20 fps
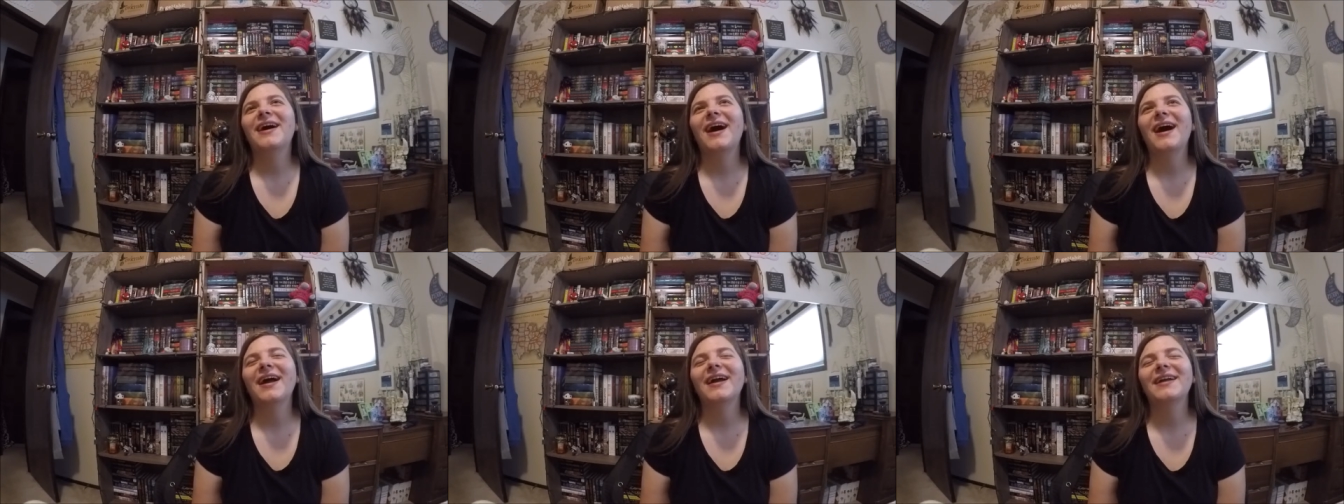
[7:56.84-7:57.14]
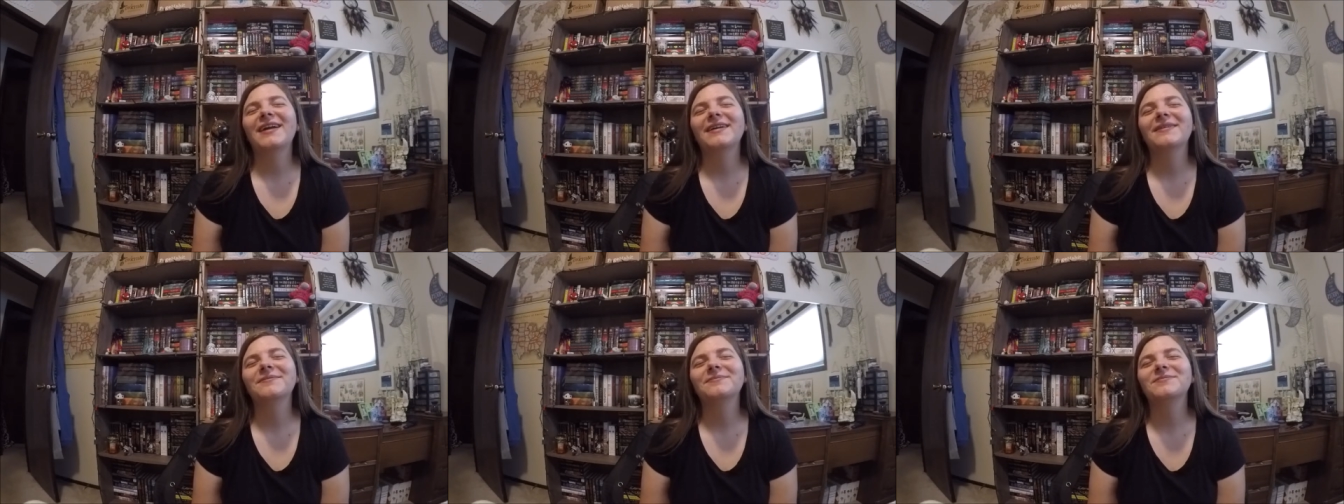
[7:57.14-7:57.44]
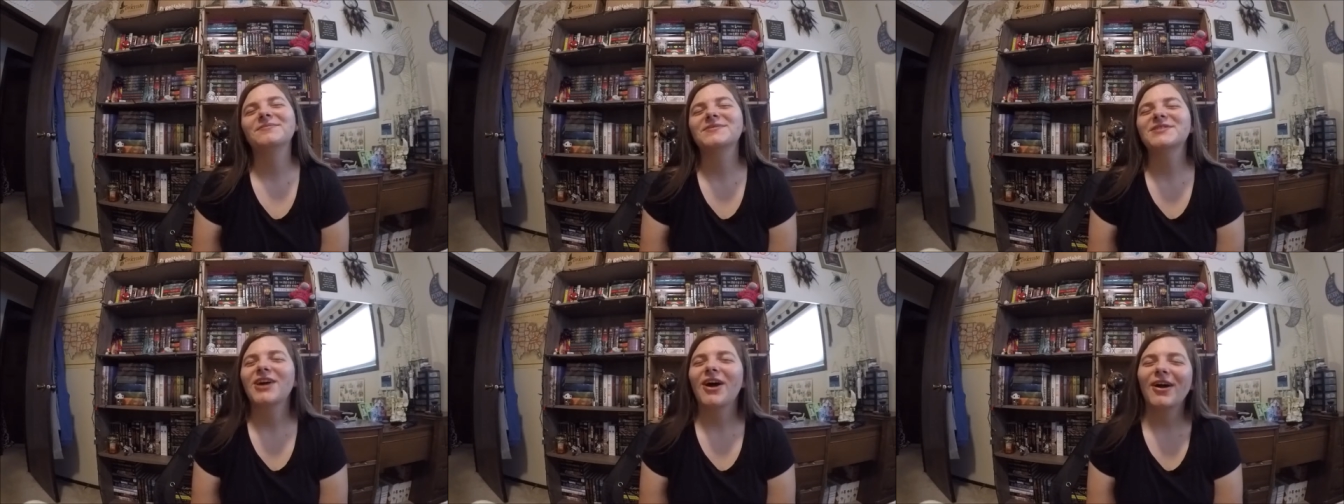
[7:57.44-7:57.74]

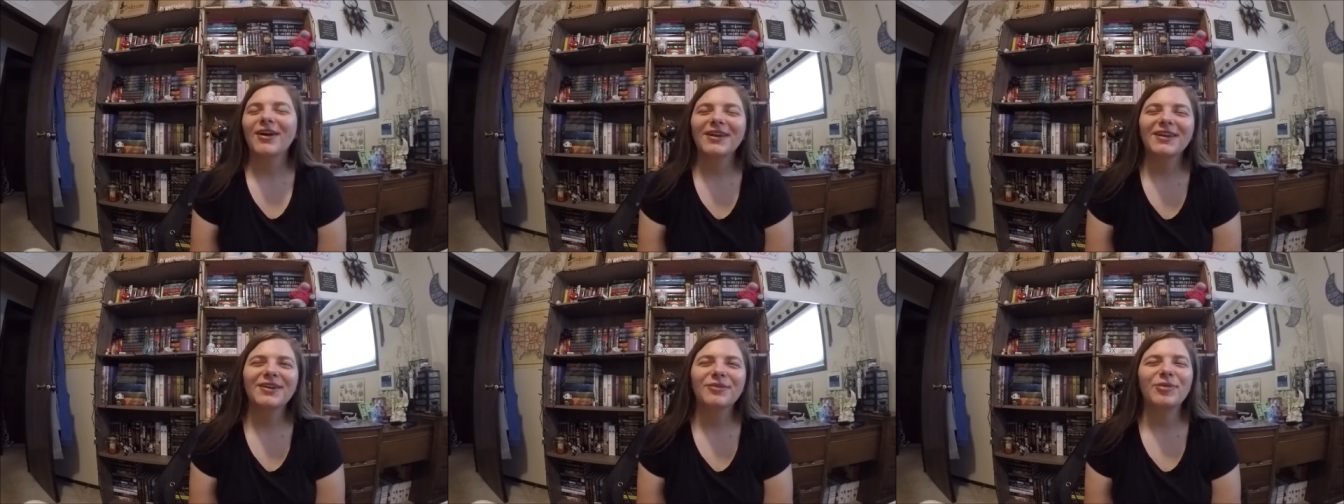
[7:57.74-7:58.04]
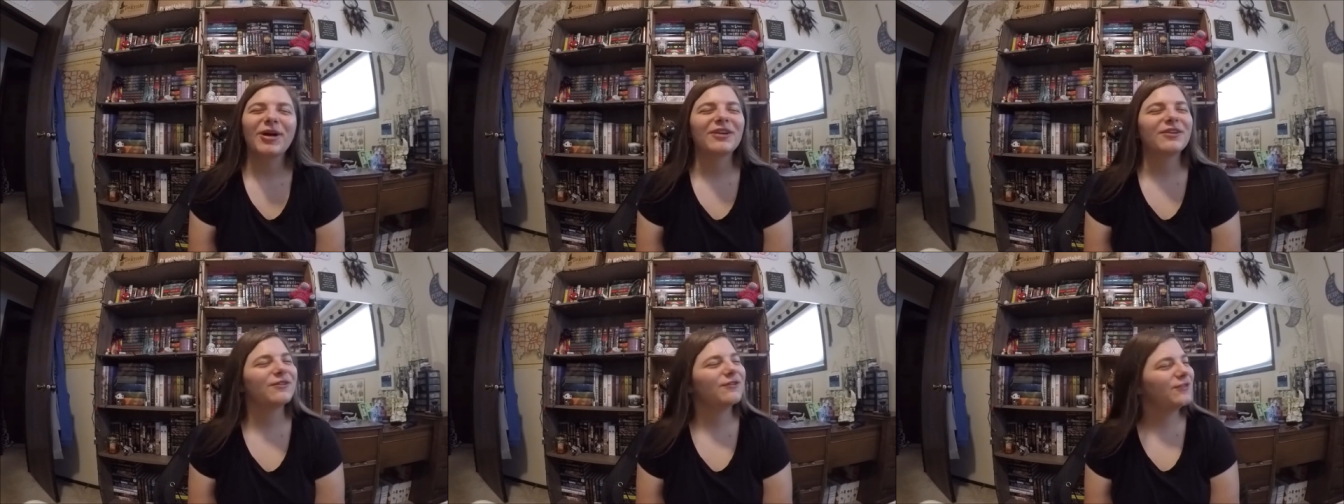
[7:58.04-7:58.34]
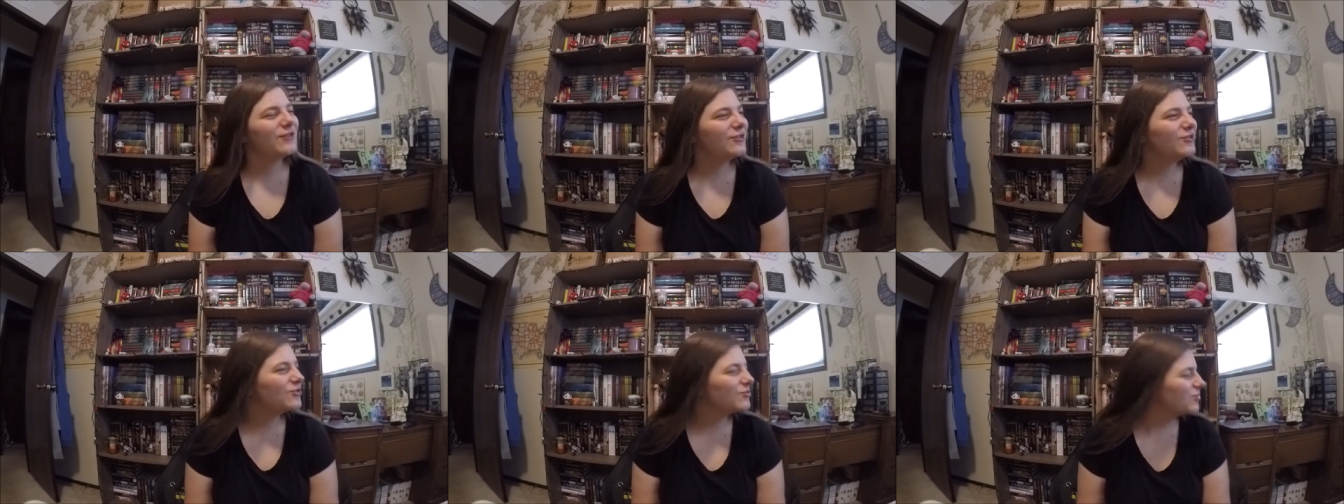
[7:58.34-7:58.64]
I'm talking about a
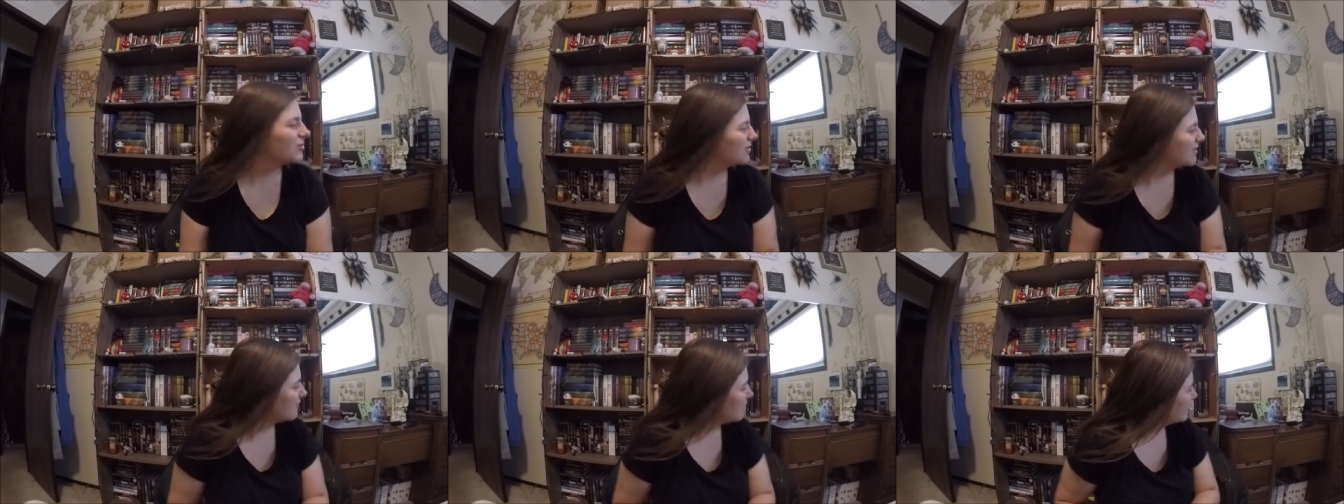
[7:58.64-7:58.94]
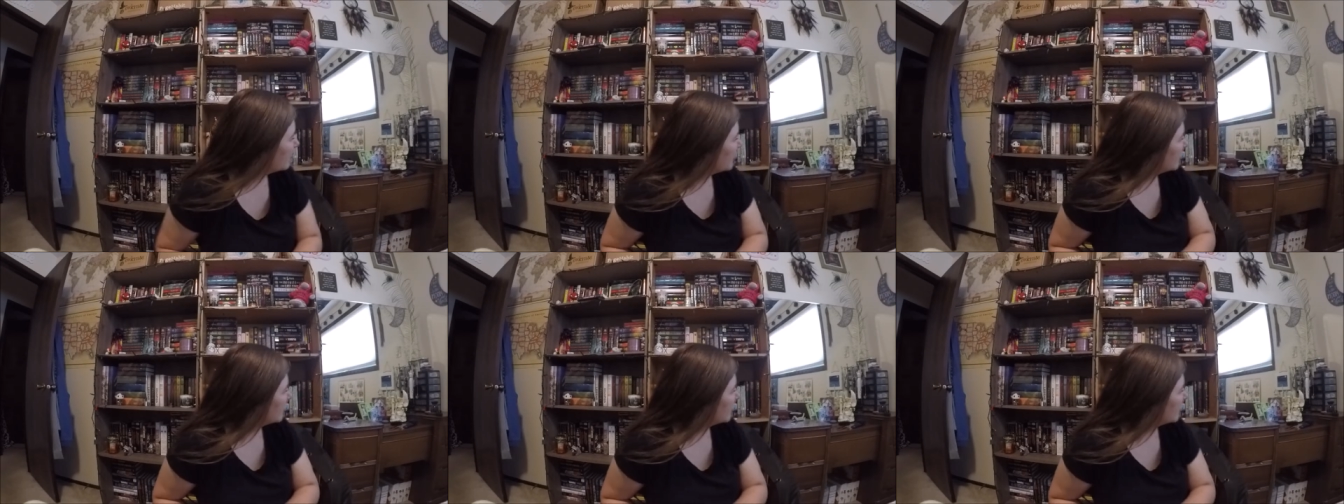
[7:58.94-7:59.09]
few specific